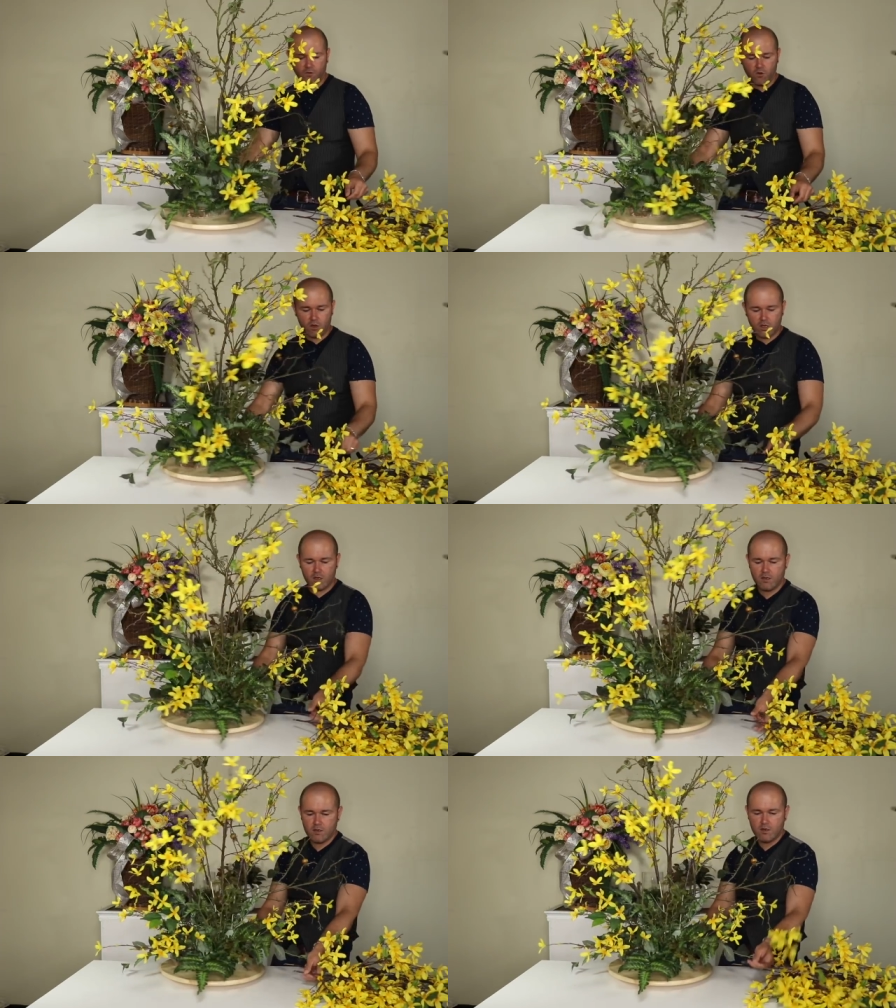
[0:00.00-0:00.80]
four,
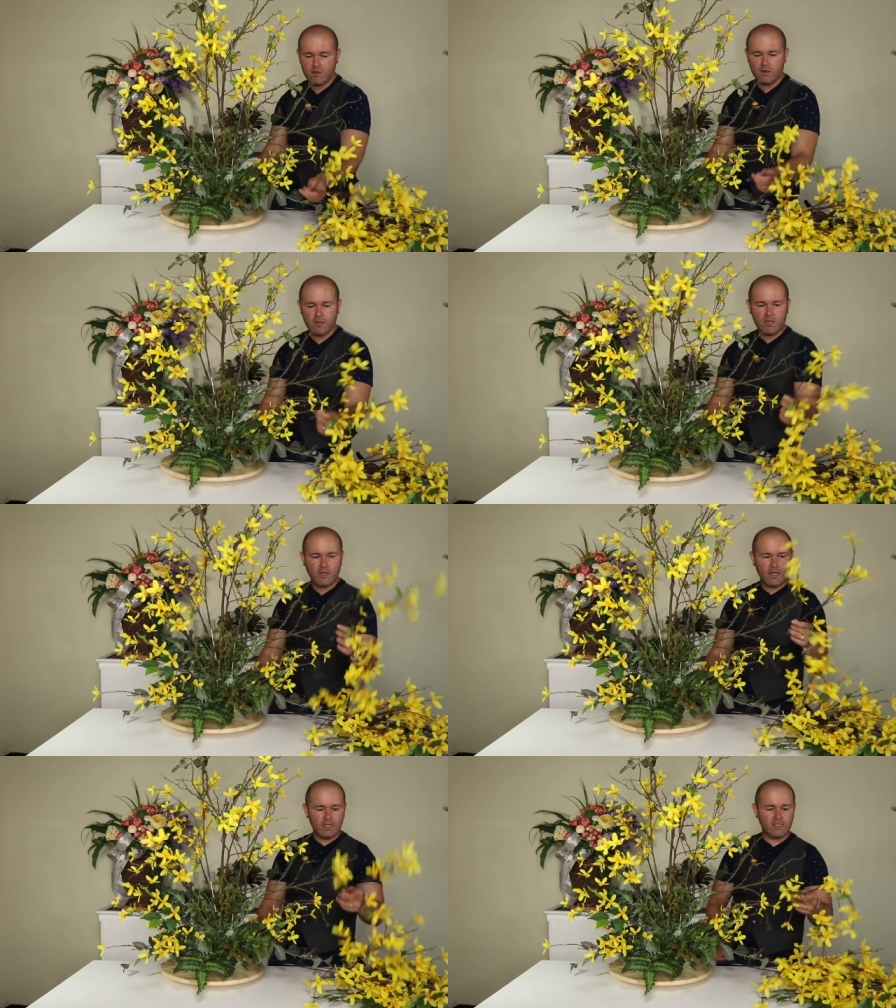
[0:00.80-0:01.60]

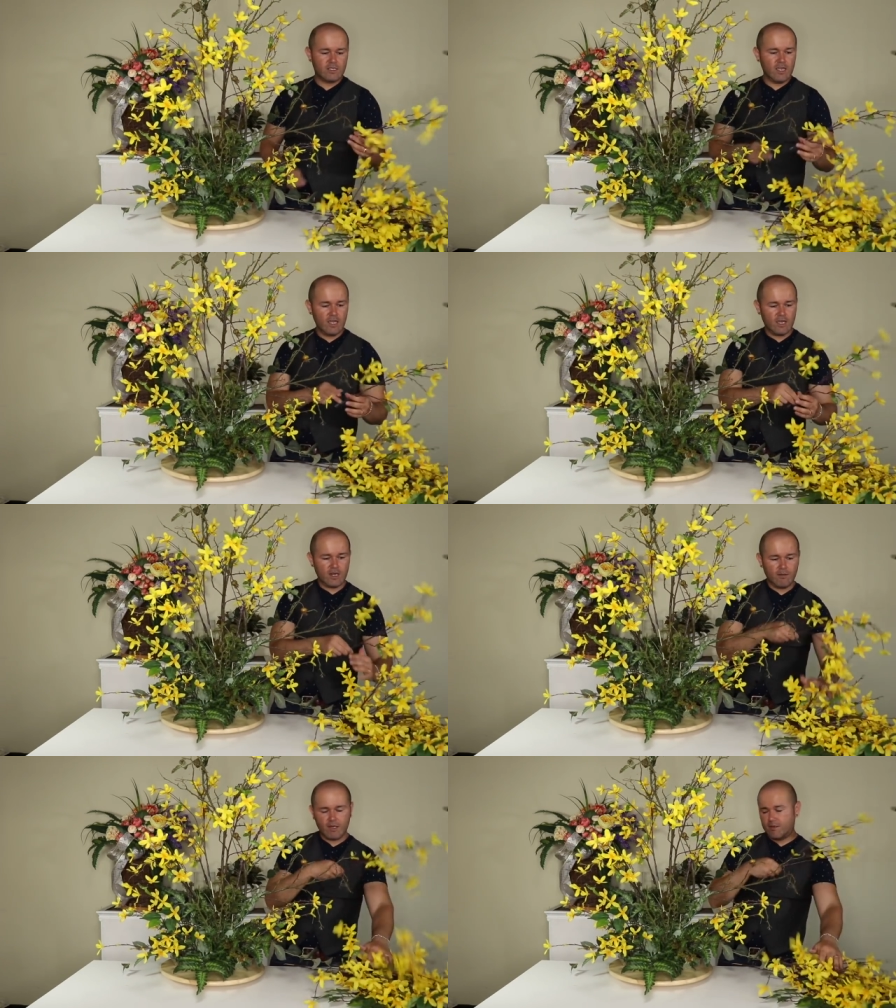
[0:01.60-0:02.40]
and
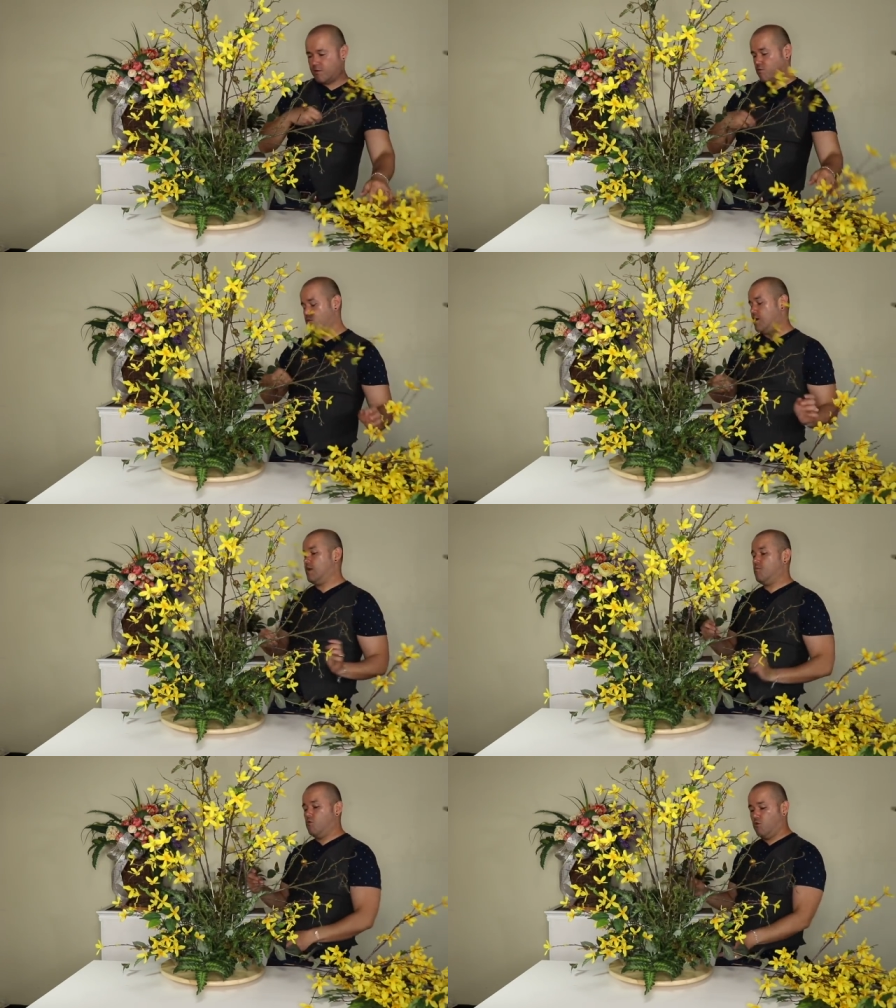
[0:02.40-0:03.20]
then I'm gonna do
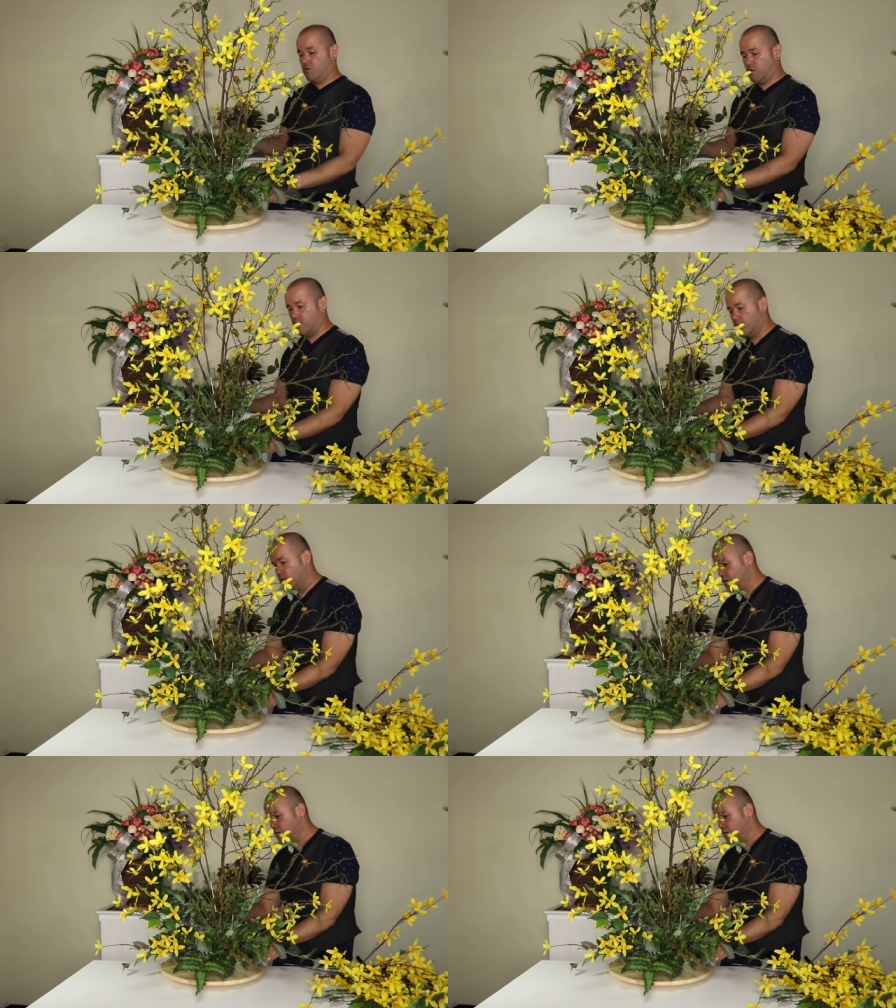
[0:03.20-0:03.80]
one more